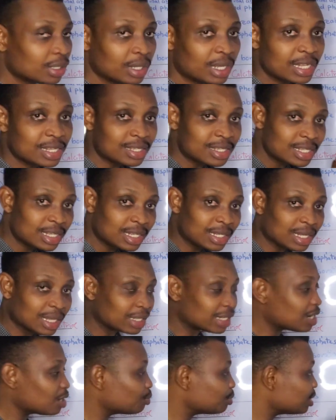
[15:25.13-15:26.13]
a signal
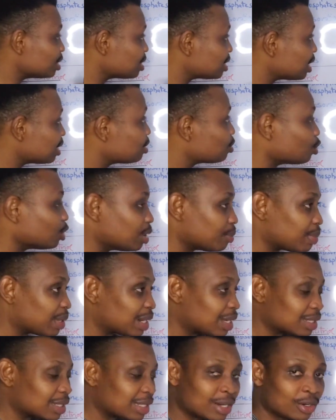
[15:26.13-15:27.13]
that will be sent to the
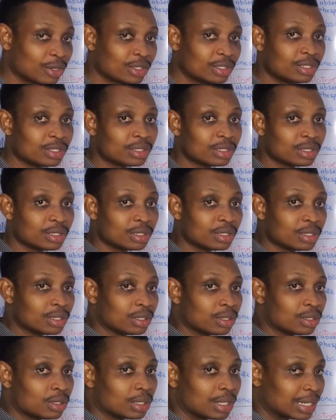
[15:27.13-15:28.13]
parathyroid
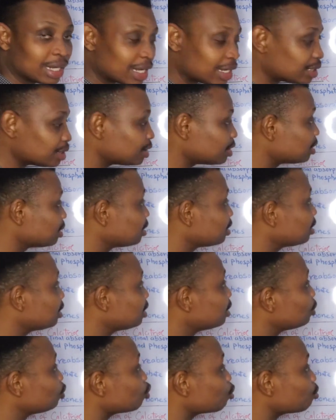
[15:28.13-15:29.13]
gland
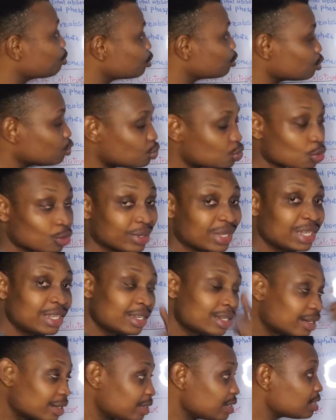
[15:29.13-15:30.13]
to
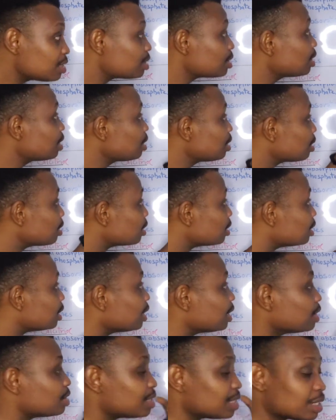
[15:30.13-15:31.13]
increase
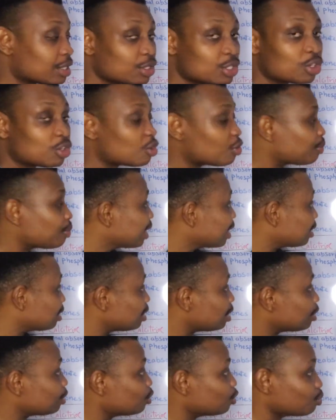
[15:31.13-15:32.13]
the secretion of
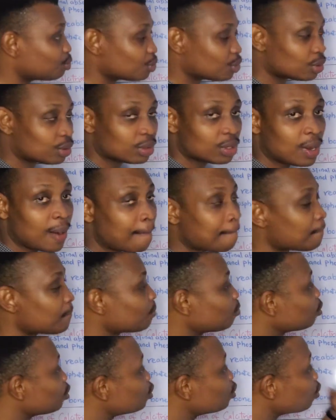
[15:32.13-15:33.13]
parathyroid hormone.
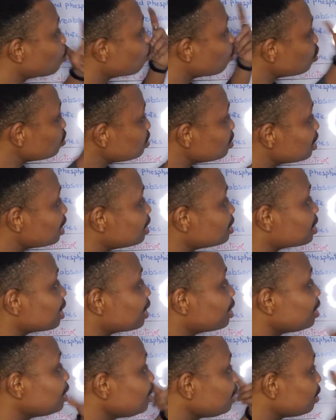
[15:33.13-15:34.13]
So once there is
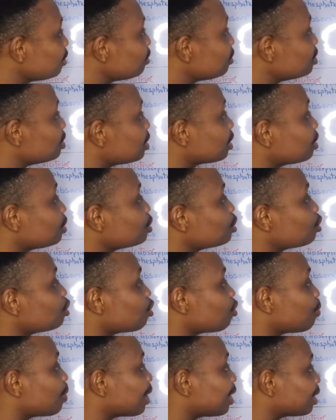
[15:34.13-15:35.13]
an increased secretion
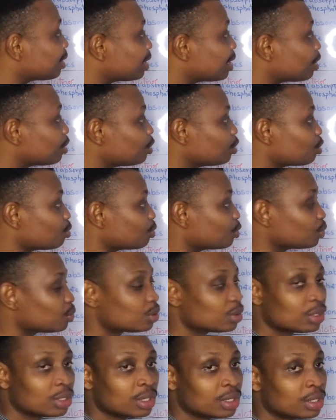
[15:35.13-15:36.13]
of parathyroid hormone,